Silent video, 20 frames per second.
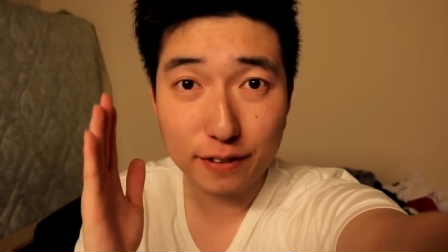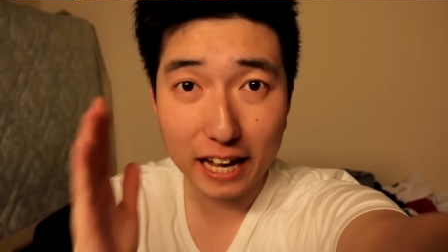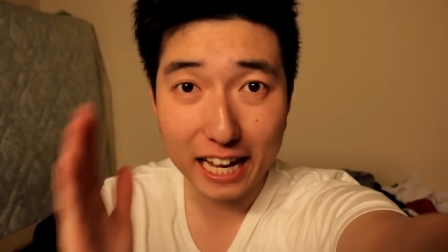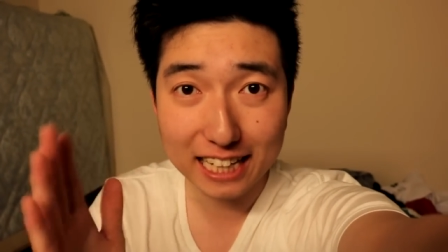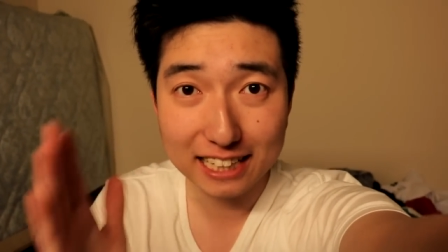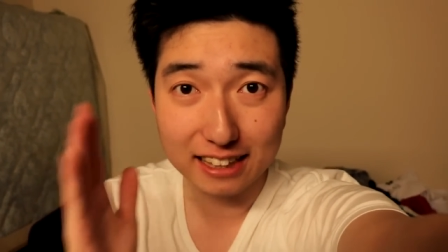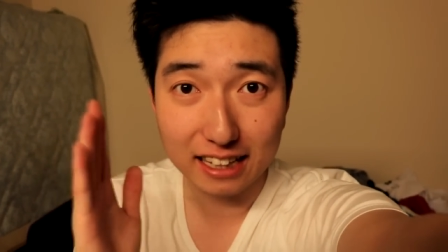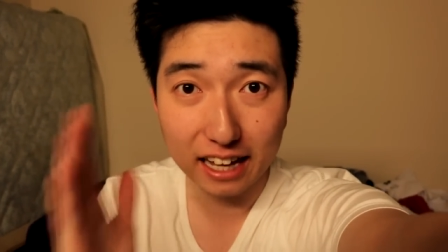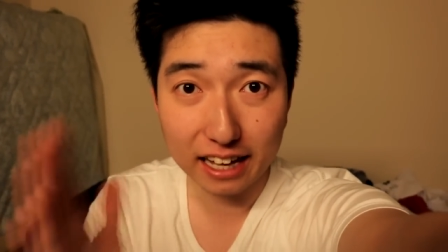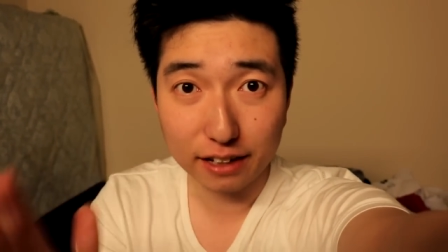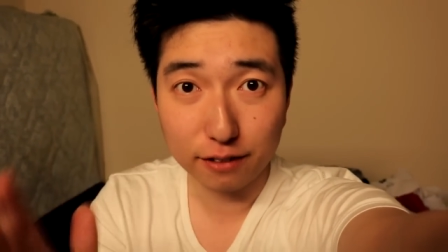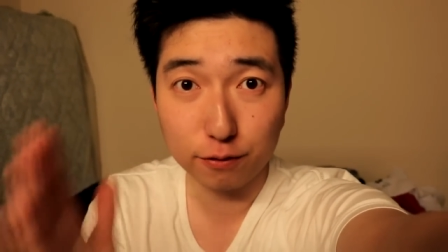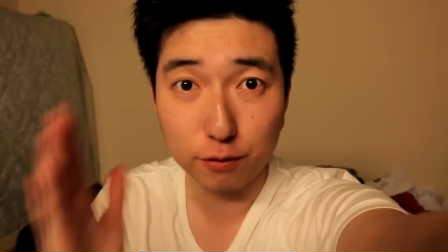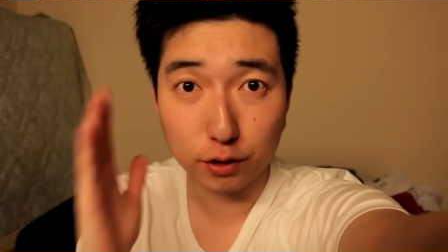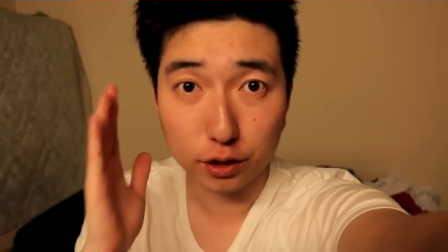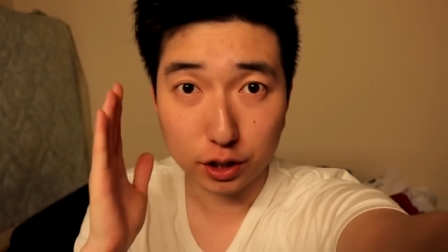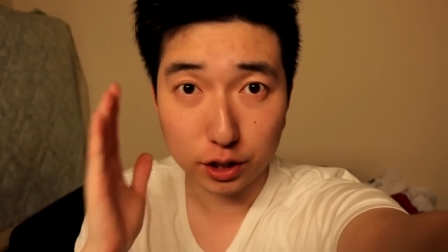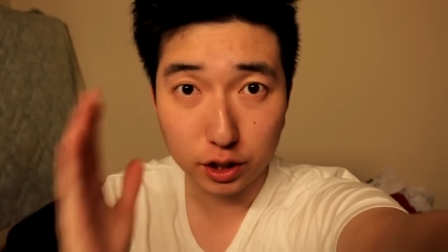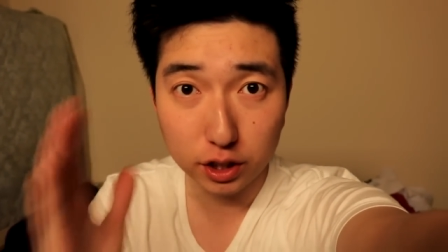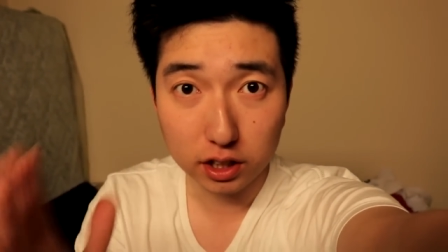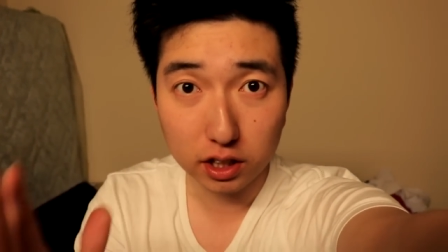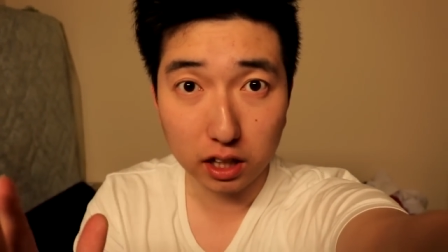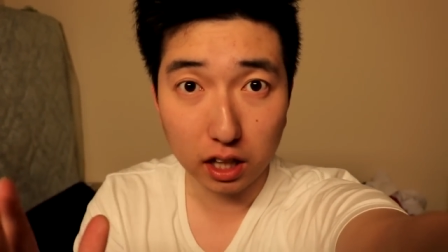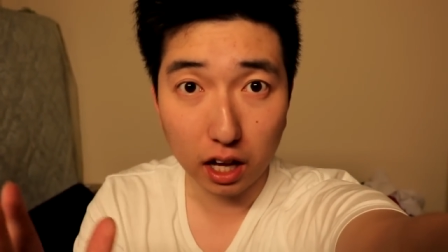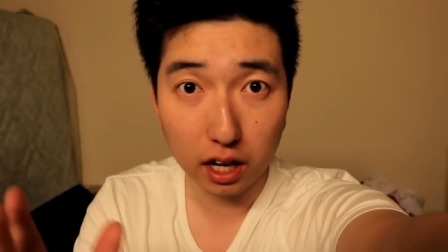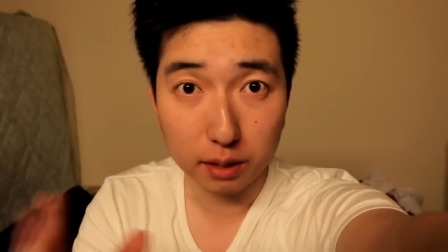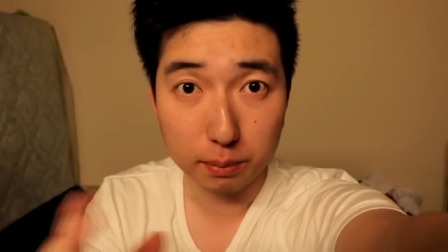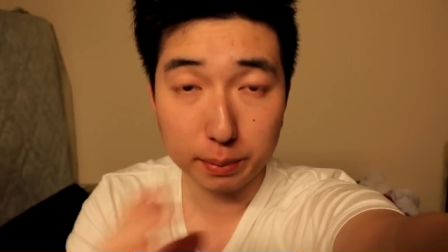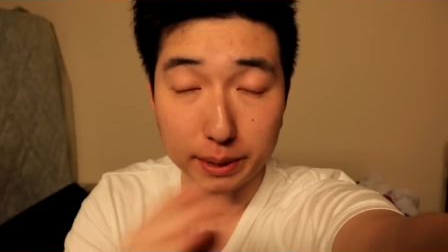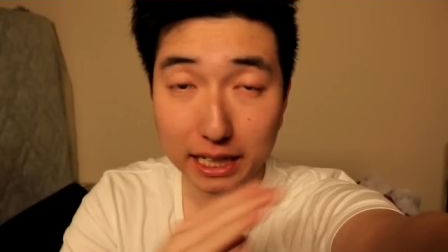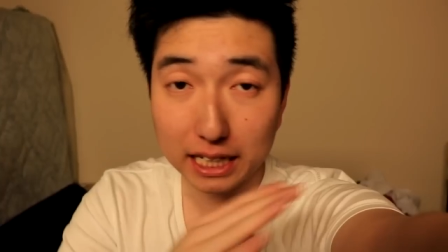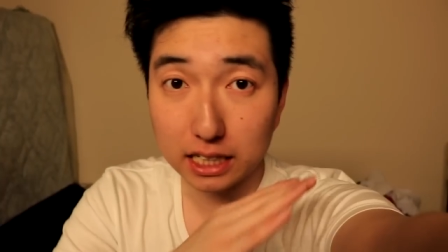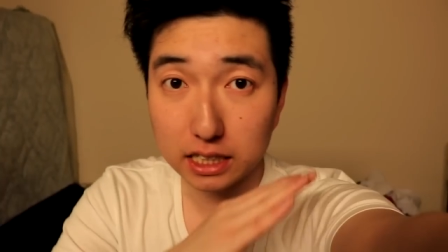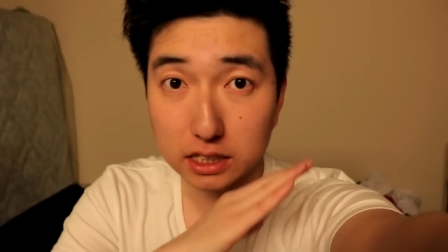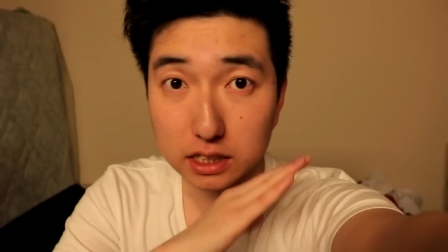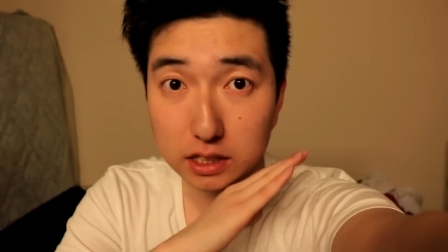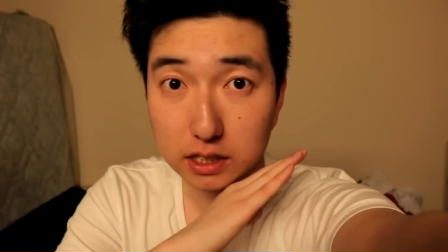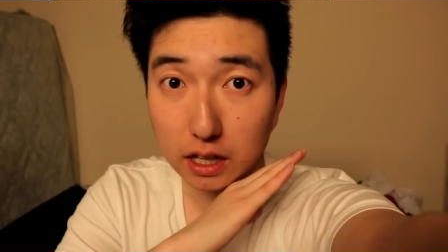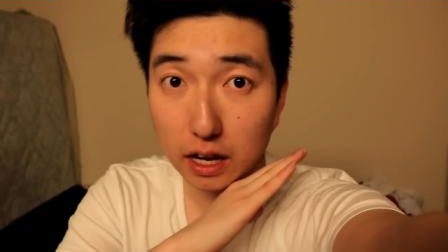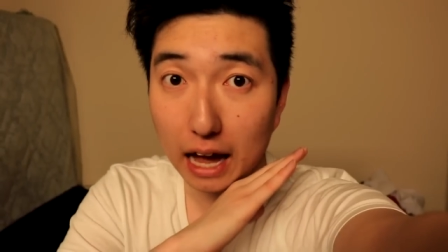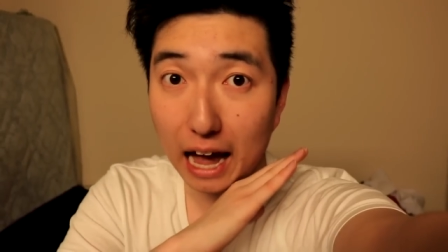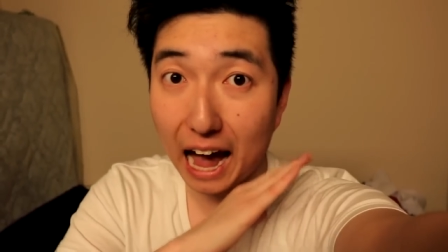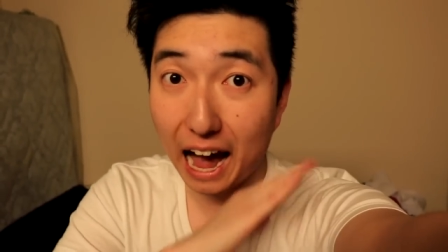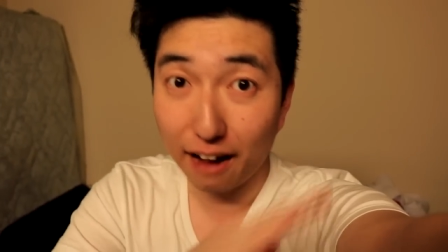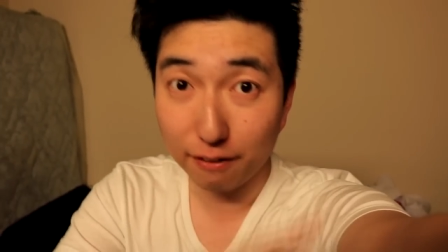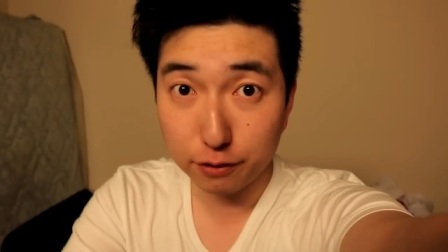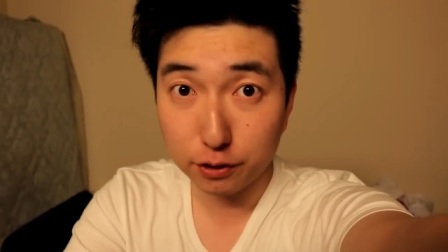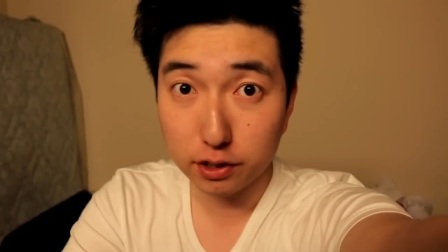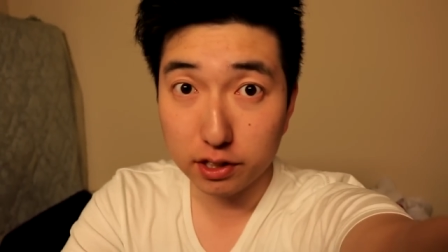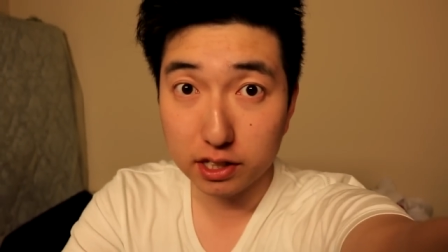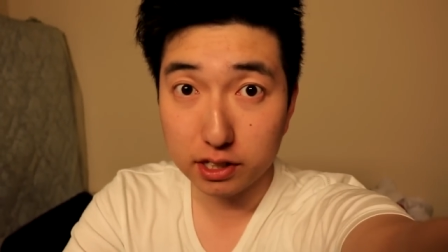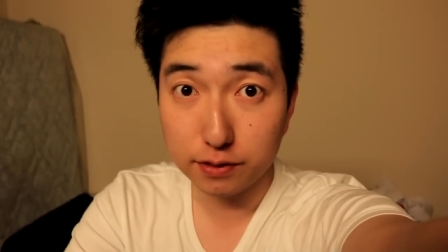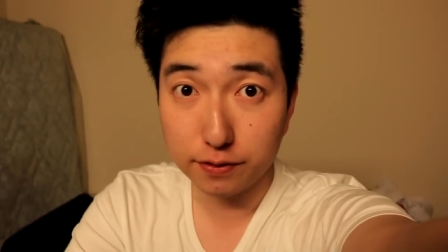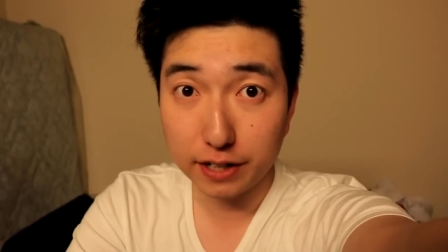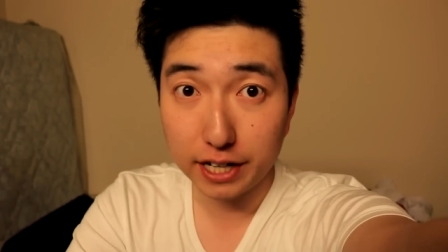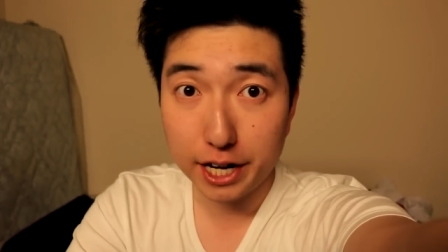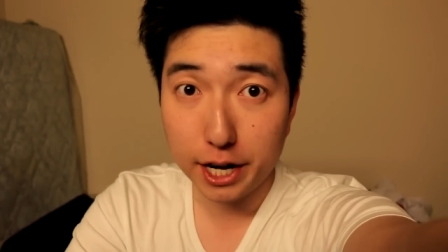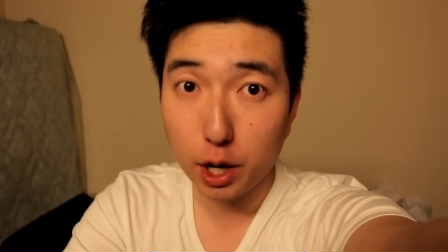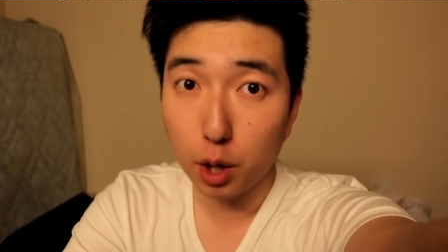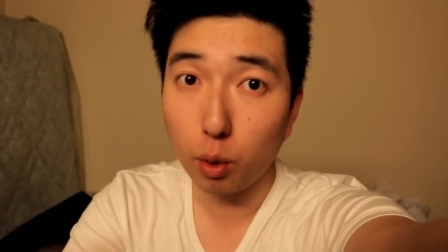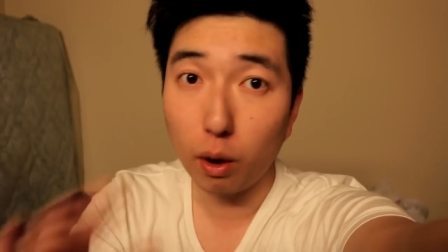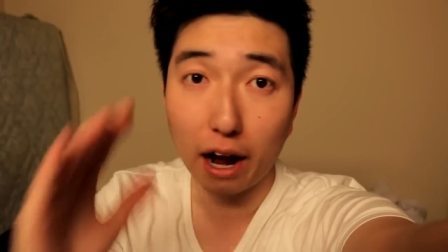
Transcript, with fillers: a like for good luck because after this video,